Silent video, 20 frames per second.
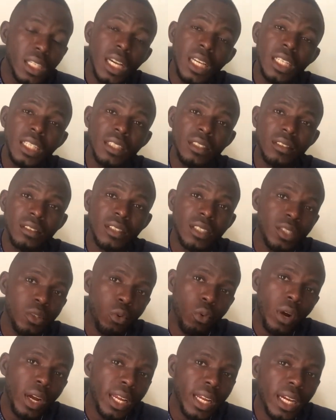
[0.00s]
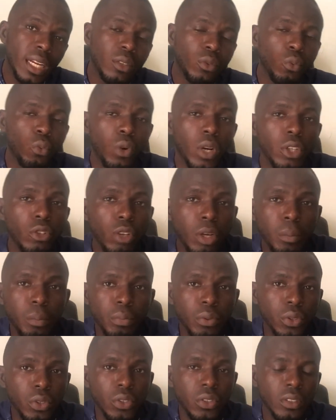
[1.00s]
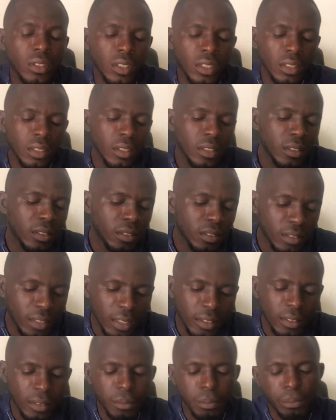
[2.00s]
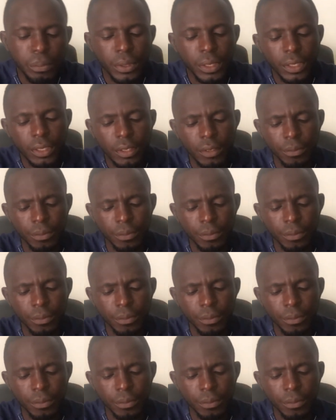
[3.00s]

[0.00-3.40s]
is required when you are producing satin paint.